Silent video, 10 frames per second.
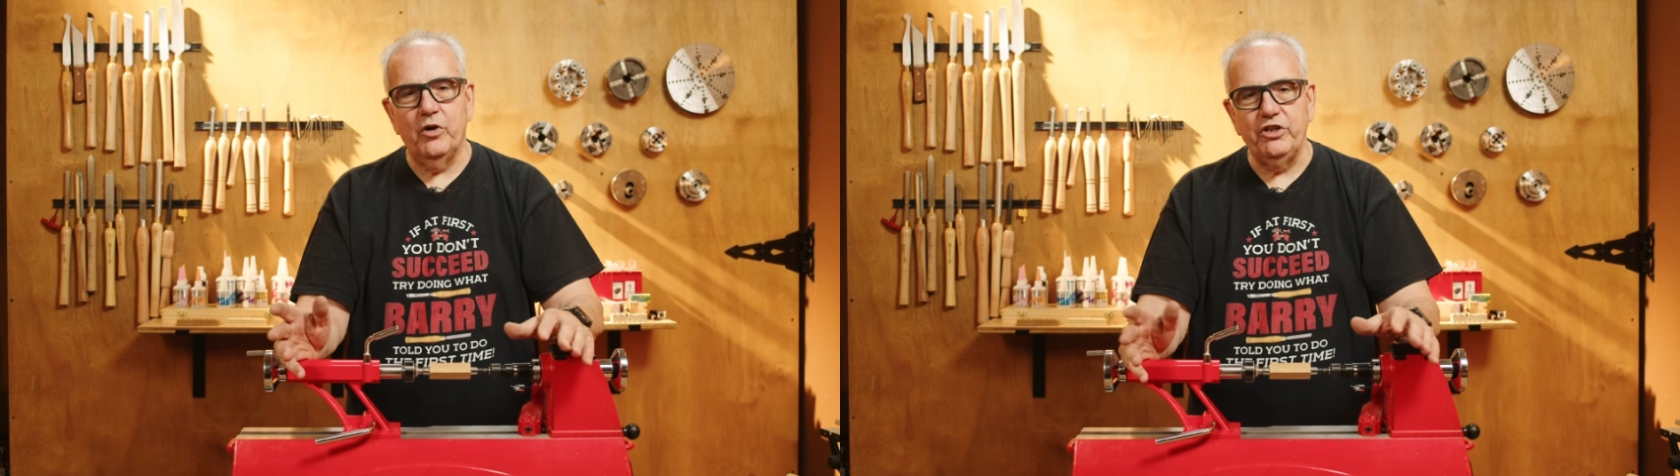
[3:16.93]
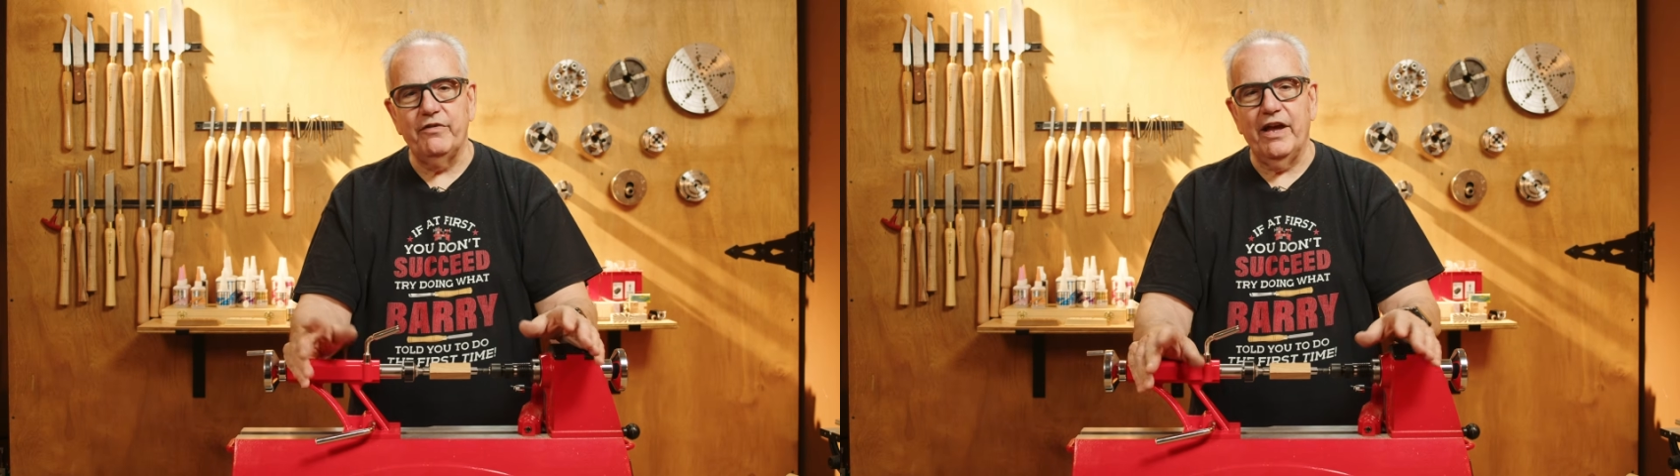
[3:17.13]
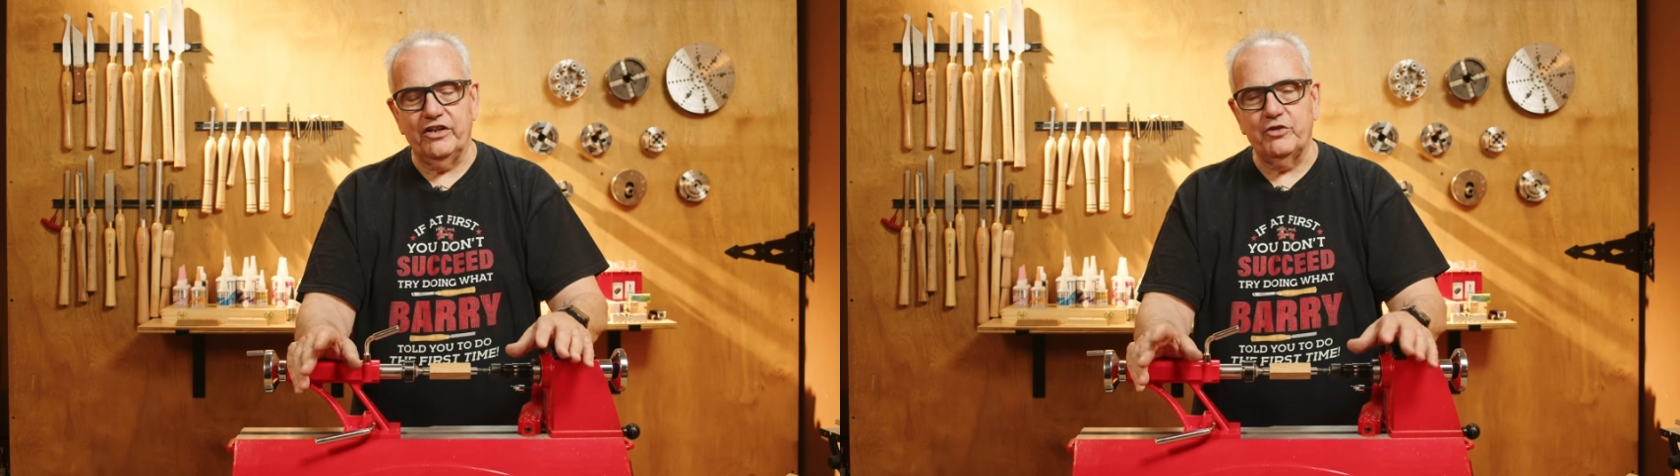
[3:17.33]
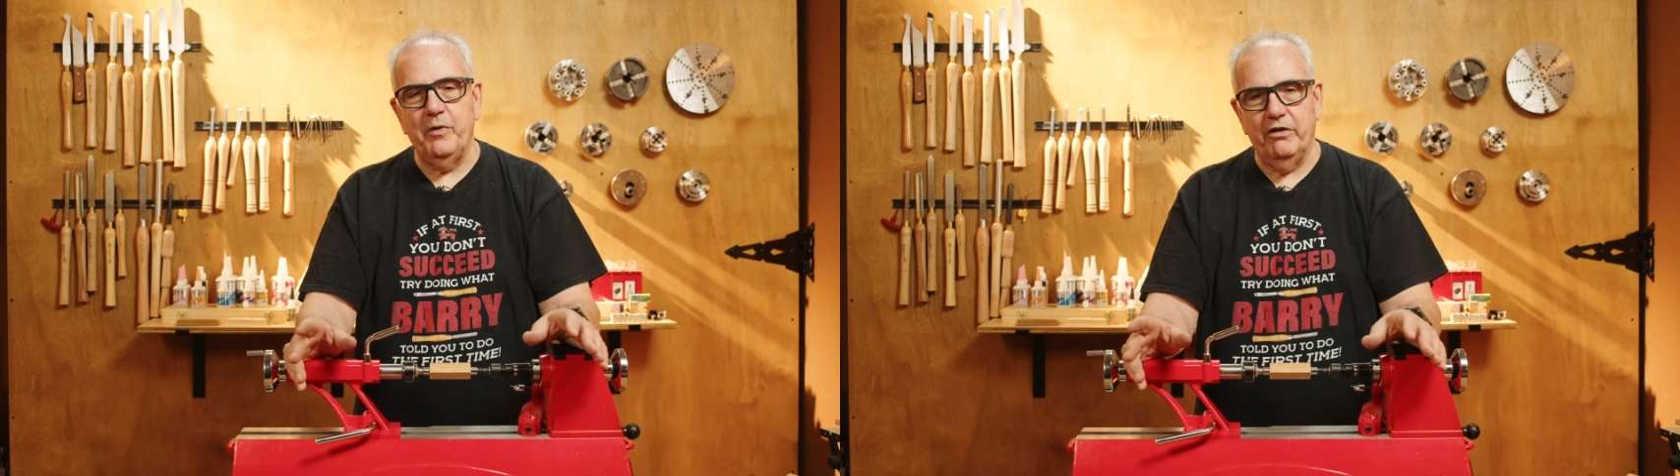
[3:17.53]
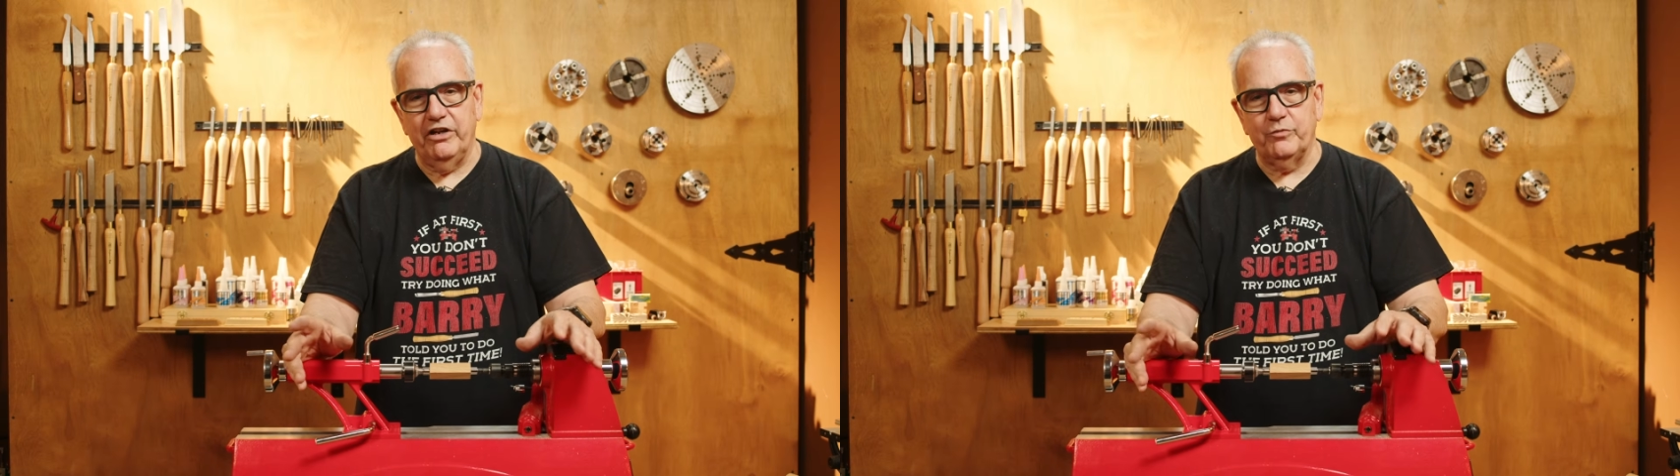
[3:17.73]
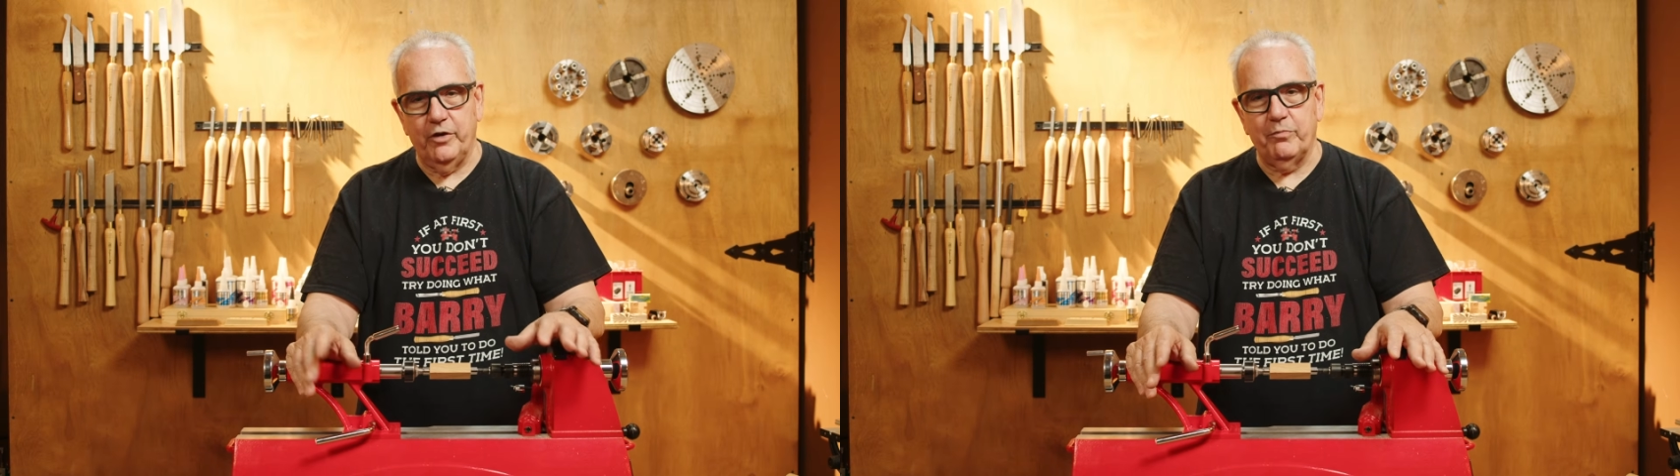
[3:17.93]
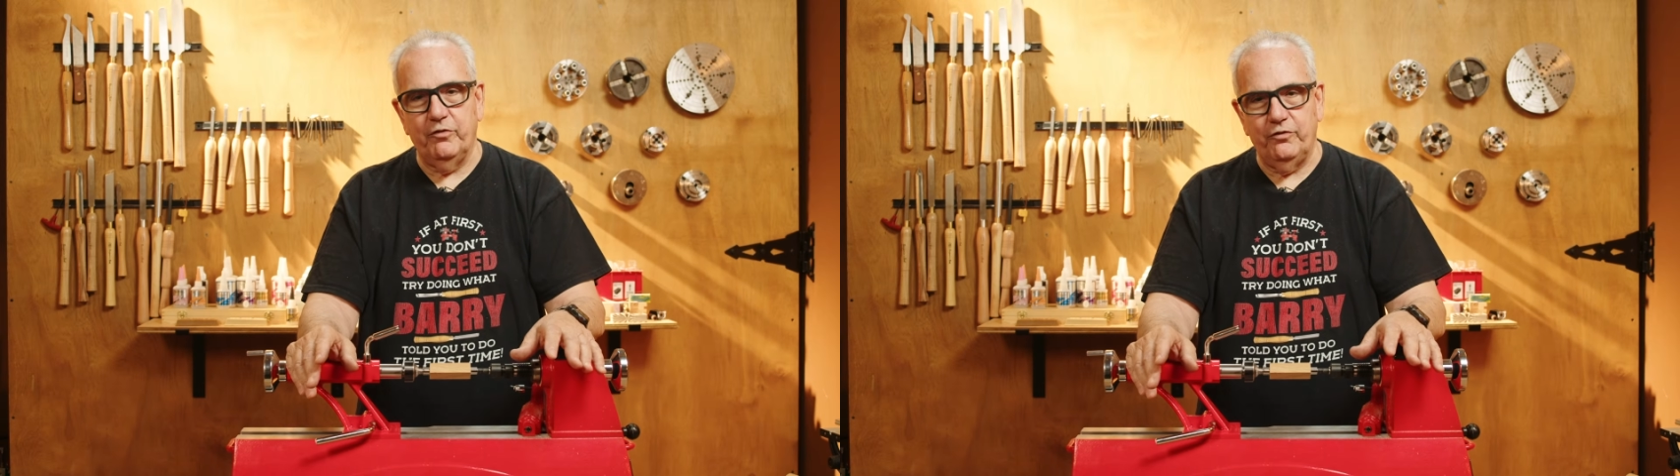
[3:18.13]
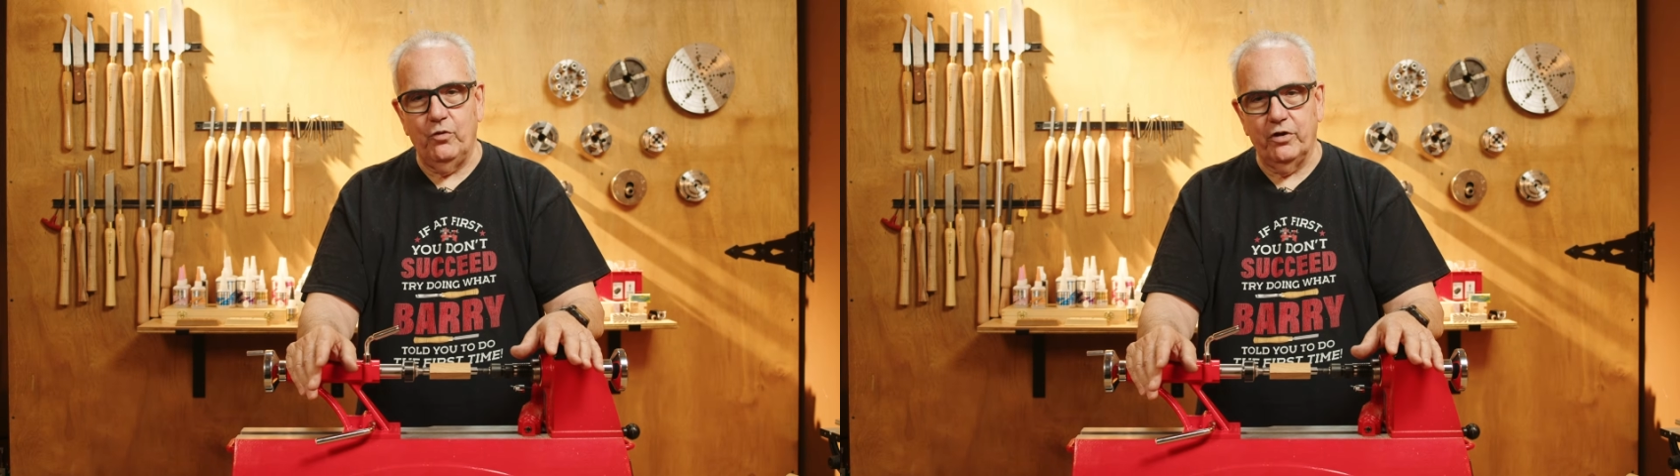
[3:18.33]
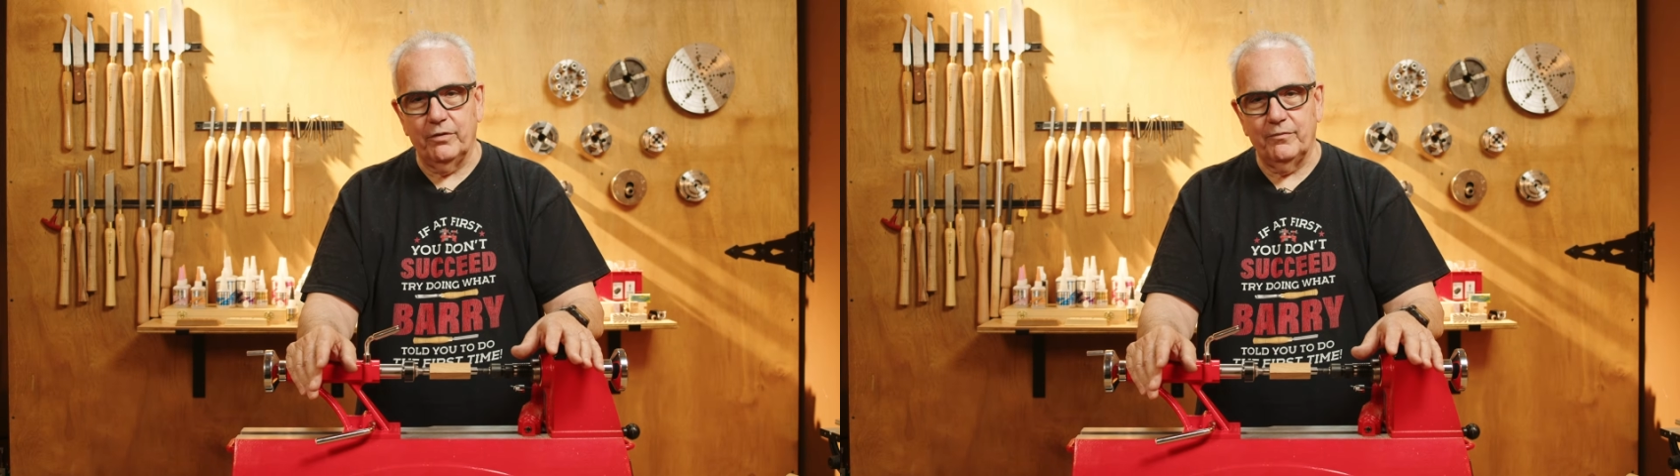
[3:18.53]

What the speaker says: you've had experience with before.